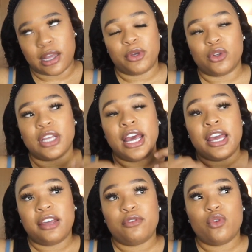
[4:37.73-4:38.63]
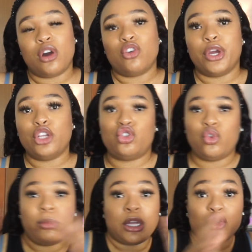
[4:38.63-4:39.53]
because if you are going
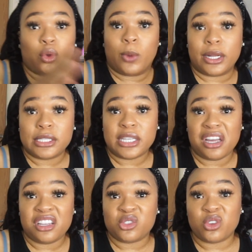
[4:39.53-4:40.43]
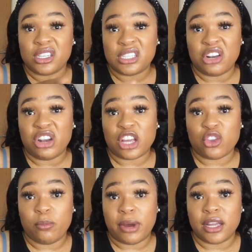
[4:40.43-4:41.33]
too much on one side, it's going to sound like
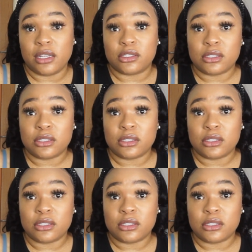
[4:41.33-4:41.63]
you're biased.